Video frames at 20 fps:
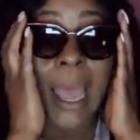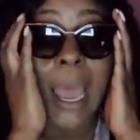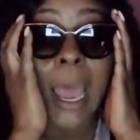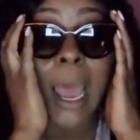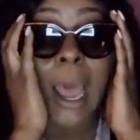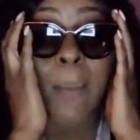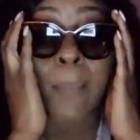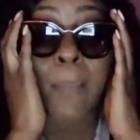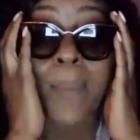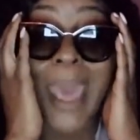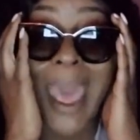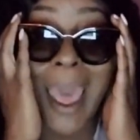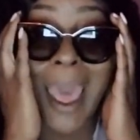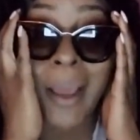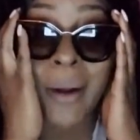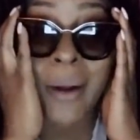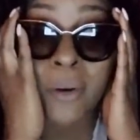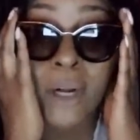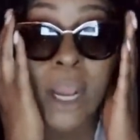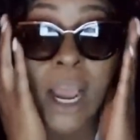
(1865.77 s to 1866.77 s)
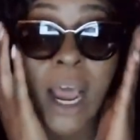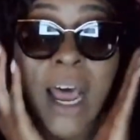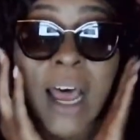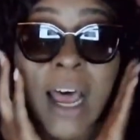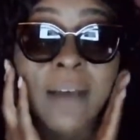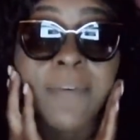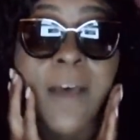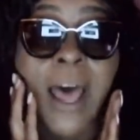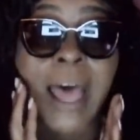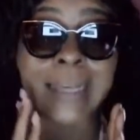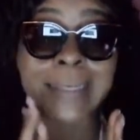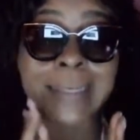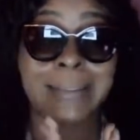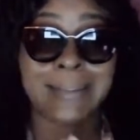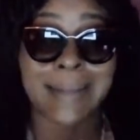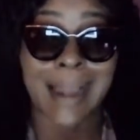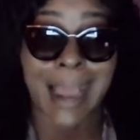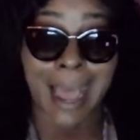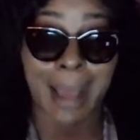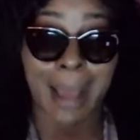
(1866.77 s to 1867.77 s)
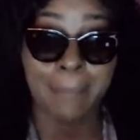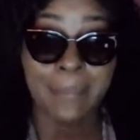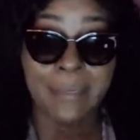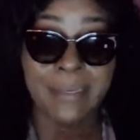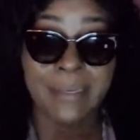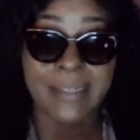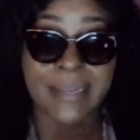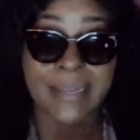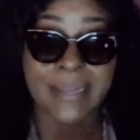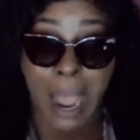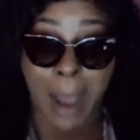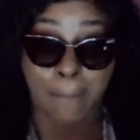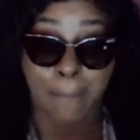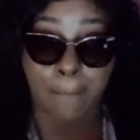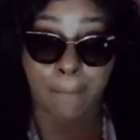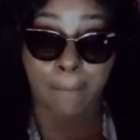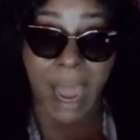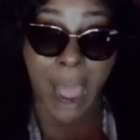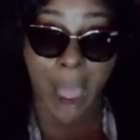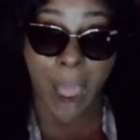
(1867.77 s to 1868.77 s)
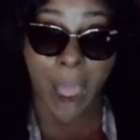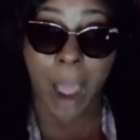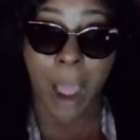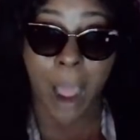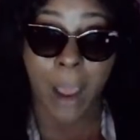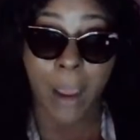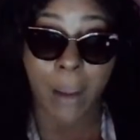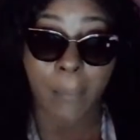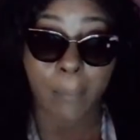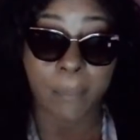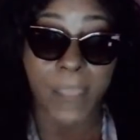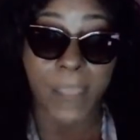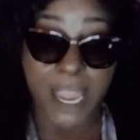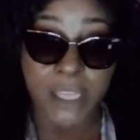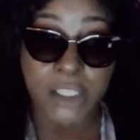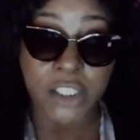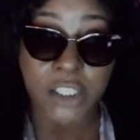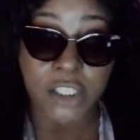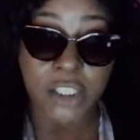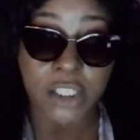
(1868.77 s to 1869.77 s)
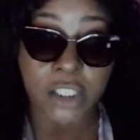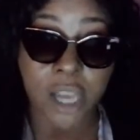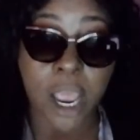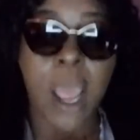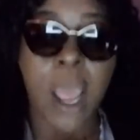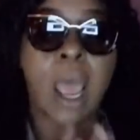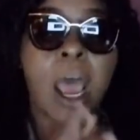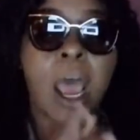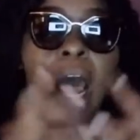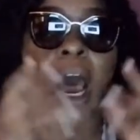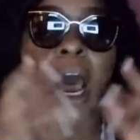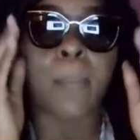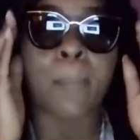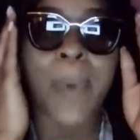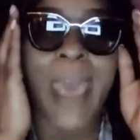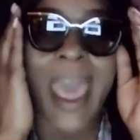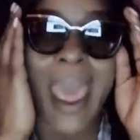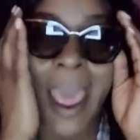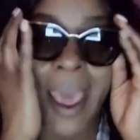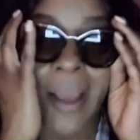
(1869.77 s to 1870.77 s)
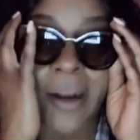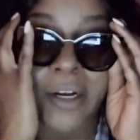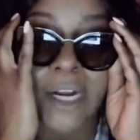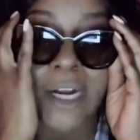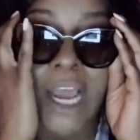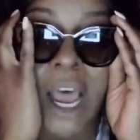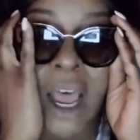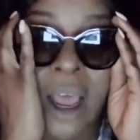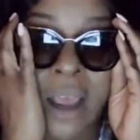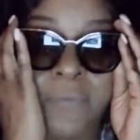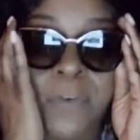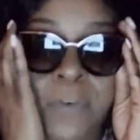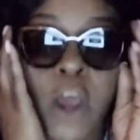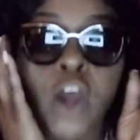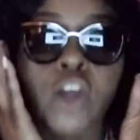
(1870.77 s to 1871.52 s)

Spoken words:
A pattern of dumb, bitch. A pattern of